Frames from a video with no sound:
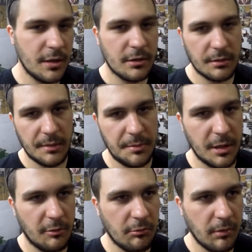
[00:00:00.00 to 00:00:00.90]
or maybe
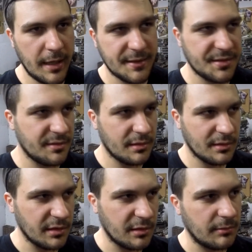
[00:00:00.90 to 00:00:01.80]
I'll wait a
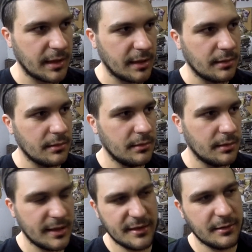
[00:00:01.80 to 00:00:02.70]
little while.
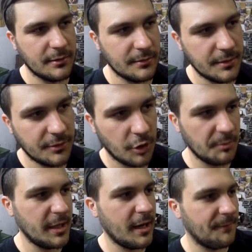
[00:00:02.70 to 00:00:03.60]
I don't know.
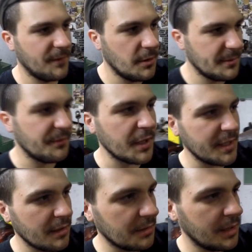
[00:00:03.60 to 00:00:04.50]
Normally, I film a
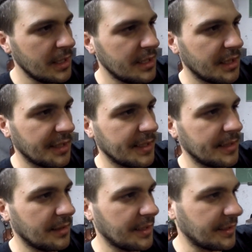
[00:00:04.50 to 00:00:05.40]
video, and
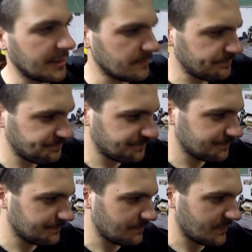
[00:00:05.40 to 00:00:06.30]
then, like,
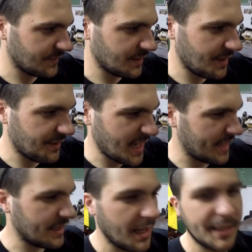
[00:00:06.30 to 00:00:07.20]

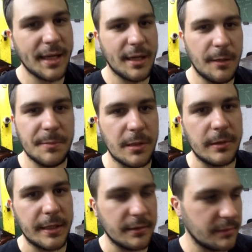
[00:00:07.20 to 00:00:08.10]
that night, I upload
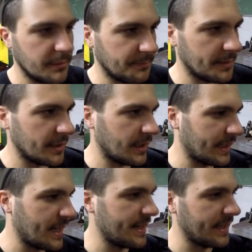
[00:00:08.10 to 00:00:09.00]
it. But I
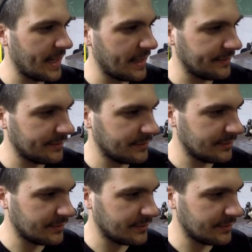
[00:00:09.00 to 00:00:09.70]
kind of got